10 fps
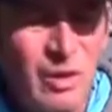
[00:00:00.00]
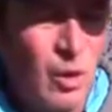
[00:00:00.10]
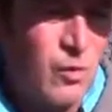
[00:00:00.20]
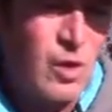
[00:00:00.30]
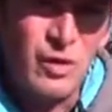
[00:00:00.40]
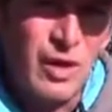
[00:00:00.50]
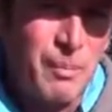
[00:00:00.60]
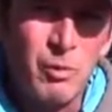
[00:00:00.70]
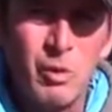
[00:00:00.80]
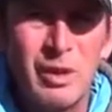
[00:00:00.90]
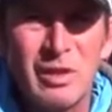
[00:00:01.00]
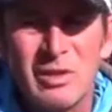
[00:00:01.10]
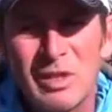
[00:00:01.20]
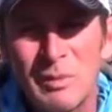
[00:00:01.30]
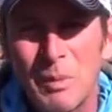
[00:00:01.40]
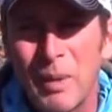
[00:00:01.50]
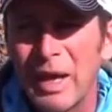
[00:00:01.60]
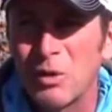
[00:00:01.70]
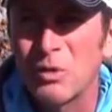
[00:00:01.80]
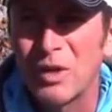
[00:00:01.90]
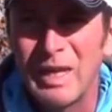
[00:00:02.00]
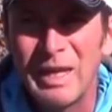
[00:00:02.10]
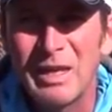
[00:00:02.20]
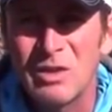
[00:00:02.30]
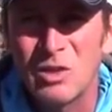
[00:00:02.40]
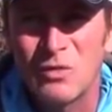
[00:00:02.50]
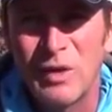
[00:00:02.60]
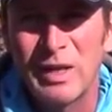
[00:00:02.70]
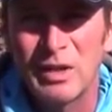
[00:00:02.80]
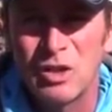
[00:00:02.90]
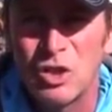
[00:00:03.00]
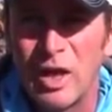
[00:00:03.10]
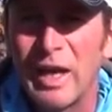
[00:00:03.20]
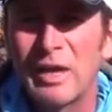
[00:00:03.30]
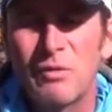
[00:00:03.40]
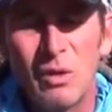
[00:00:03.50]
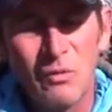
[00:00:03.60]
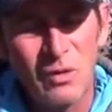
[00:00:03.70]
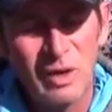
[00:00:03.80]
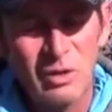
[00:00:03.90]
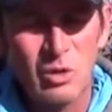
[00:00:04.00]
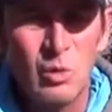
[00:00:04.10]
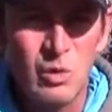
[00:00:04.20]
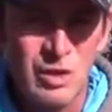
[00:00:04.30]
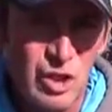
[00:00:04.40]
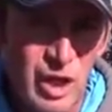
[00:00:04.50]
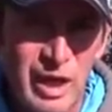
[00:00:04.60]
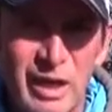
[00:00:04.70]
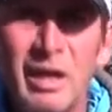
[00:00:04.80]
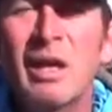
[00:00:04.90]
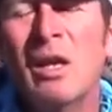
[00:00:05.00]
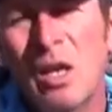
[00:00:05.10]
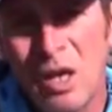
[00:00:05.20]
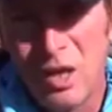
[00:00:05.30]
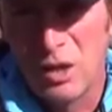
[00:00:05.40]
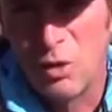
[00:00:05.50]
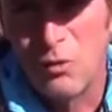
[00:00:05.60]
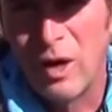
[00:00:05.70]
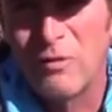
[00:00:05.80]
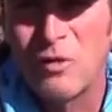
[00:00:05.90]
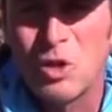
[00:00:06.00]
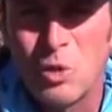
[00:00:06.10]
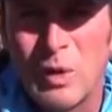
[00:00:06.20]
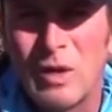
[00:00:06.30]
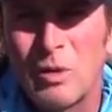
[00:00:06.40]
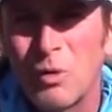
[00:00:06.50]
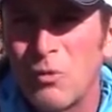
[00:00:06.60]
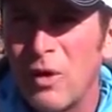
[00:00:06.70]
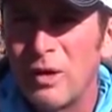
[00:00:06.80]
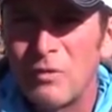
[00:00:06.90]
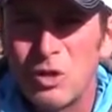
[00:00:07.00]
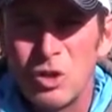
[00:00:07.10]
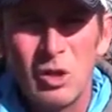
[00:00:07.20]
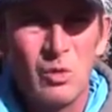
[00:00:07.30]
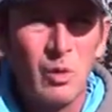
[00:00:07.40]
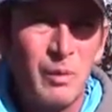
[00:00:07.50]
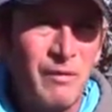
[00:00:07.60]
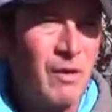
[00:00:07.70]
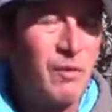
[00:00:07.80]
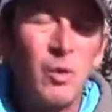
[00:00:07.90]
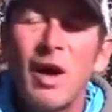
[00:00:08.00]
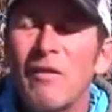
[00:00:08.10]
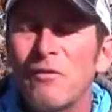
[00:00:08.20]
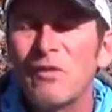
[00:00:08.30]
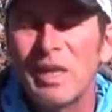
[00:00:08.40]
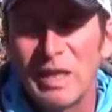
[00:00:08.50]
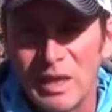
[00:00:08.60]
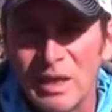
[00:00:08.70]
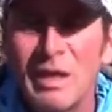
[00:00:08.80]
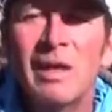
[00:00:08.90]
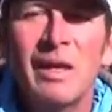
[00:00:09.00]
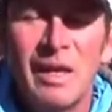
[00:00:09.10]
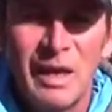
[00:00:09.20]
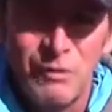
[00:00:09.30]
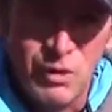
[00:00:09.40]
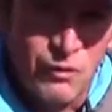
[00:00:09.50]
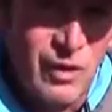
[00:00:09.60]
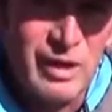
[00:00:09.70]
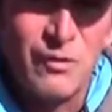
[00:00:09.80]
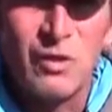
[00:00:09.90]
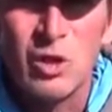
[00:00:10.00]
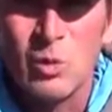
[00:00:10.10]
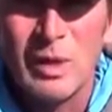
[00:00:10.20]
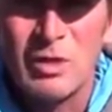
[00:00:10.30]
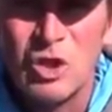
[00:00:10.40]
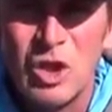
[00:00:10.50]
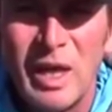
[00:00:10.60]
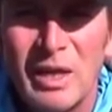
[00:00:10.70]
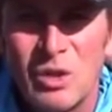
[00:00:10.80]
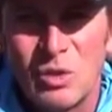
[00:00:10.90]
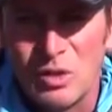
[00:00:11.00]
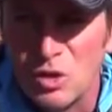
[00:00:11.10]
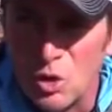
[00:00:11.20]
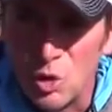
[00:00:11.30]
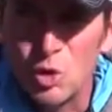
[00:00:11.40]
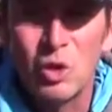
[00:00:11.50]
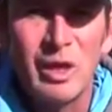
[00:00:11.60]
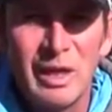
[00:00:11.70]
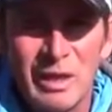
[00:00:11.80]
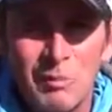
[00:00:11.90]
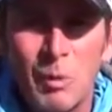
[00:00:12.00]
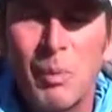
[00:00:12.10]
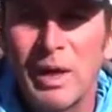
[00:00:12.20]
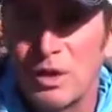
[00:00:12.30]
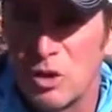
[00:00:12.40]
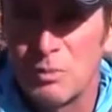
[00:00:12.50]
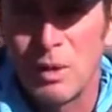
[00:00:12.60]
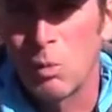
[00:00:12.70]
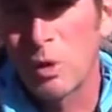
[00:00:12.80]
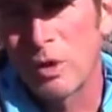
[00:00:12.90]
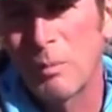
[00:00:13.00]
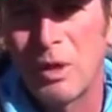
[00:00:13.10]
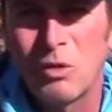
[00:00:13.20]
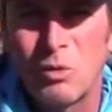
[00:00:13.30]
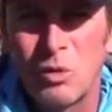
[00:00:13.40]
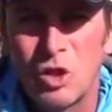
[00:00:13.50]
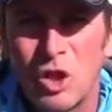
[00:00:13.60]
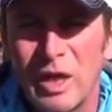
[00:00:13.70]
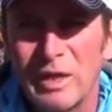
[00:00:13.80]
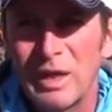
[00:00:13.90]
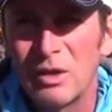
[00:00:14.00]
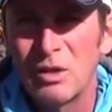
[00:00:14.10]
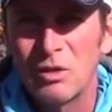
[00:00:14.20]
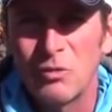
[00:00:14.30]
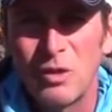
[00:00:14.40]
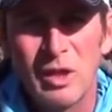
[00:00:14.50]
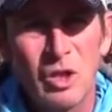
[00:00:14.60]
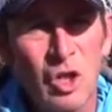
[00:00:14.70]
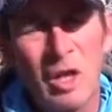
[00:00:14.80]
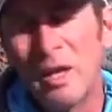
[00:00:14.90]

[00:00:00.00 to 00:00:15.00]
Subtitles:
The overall depth really doesn't seem to matter. The key is just finding the shad. If you can find the schools of shad, you'll find fish around them, you'll find fish under them, even if they're not feeding. If you can find the fish around shad, you can usually get them to bite just by working the bait through the shad down into the fish.